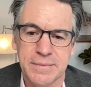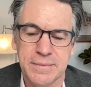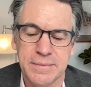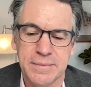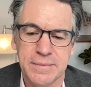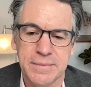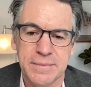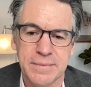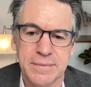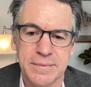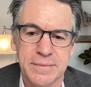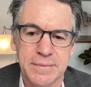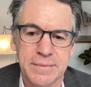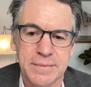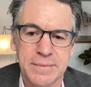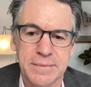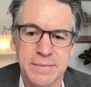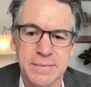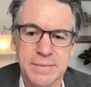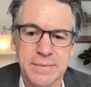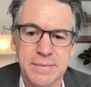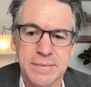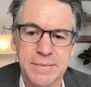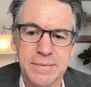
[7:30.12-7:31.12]

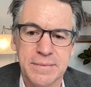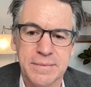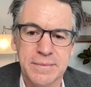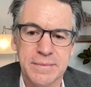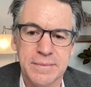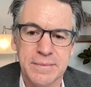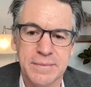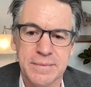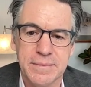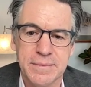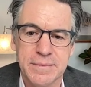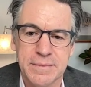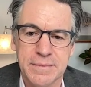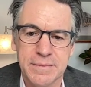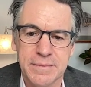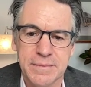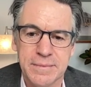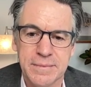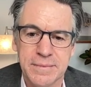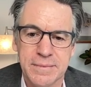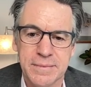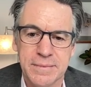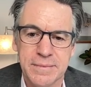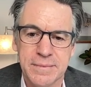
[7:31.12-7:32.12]

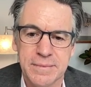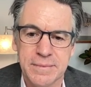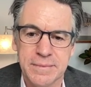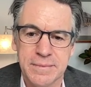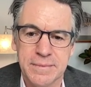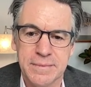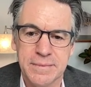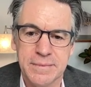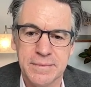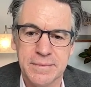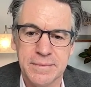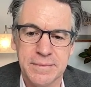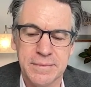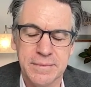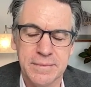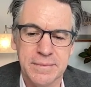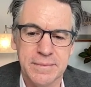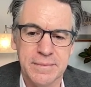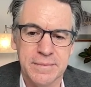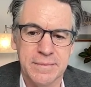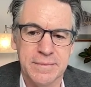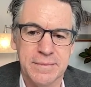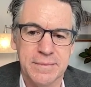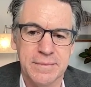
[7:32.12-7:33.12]

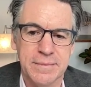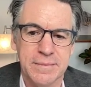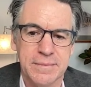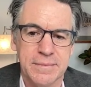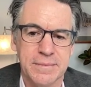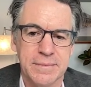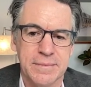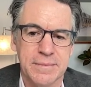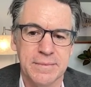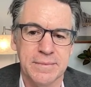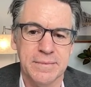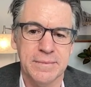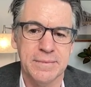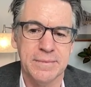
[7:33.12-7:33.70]
The person shown says nothing.